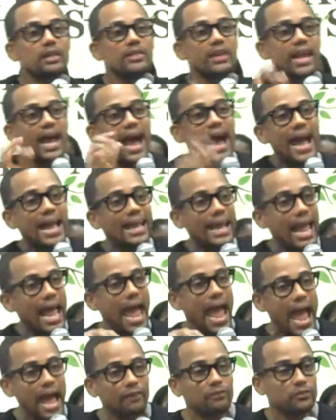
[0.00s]
then I
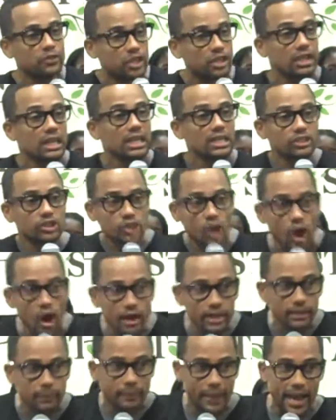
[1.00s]
have to
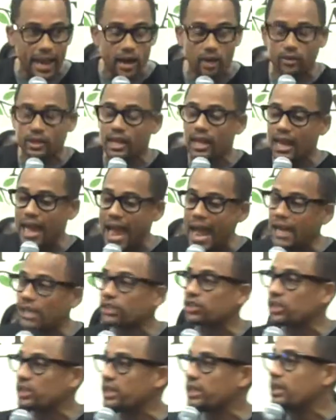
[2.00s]
talk about
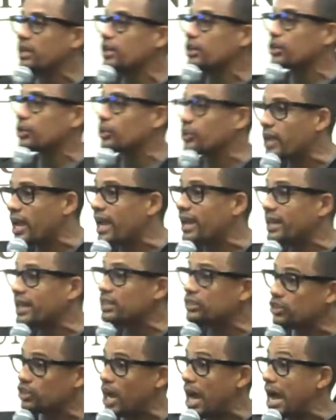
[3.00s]
actually
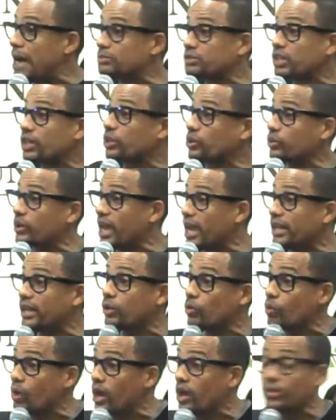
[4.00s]
creating jobs and
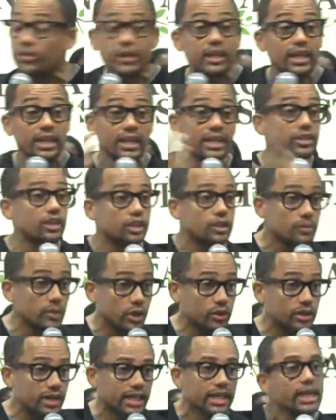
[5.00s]
creating wealth in the
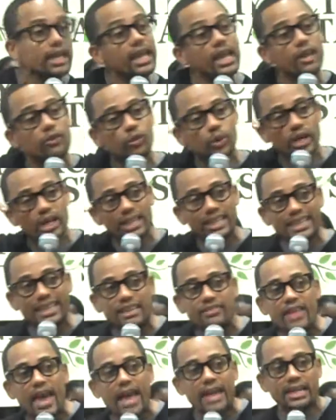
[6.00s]
community. And we're going to
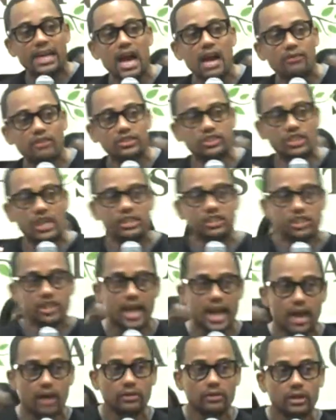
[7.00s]
leave that conversation
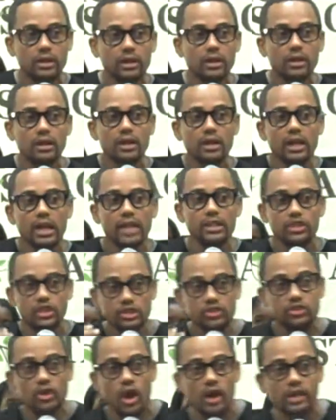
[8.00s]
out and
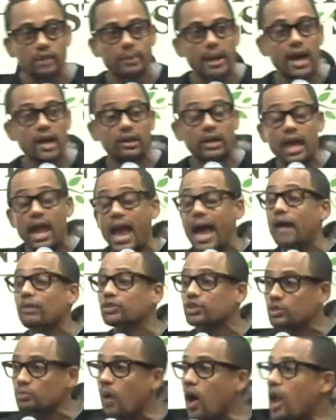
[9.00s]
just talk about how
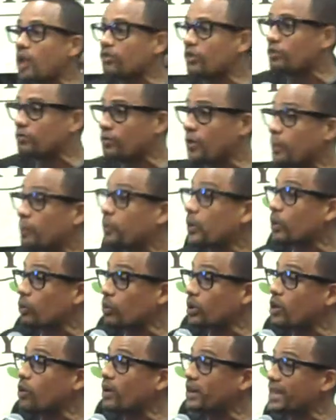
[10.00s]
small the footprint
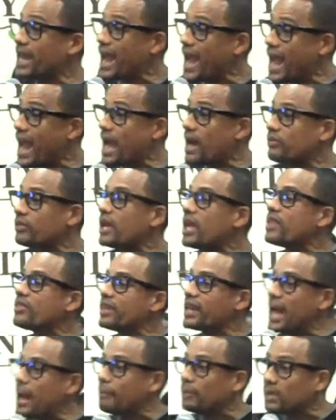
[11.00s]
we're going to have,
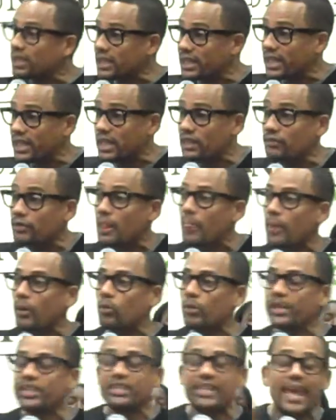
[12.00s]
then I believe
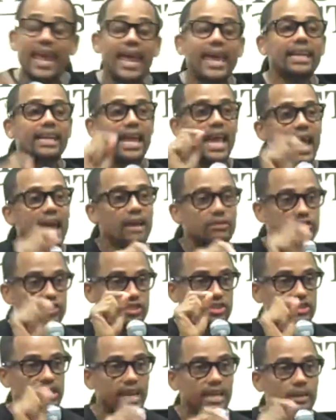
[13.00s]
we can't have
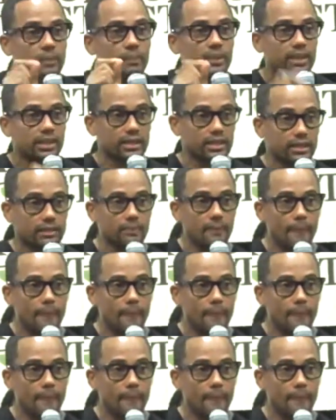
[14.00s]
sustainability.